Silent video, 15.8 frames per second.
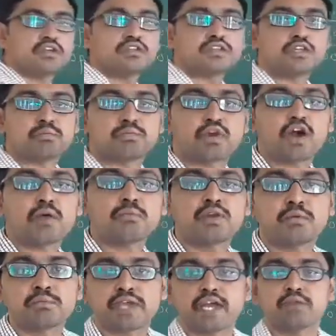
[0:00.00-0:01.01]
The
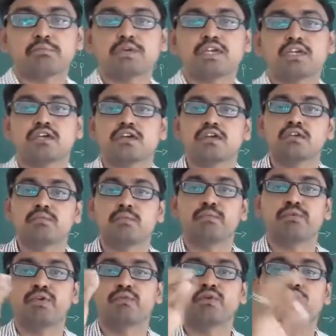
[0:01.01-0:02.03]
problem can be
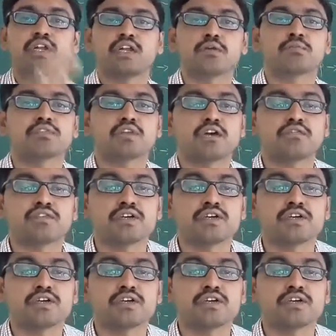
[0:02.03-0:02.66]
viewed in terms of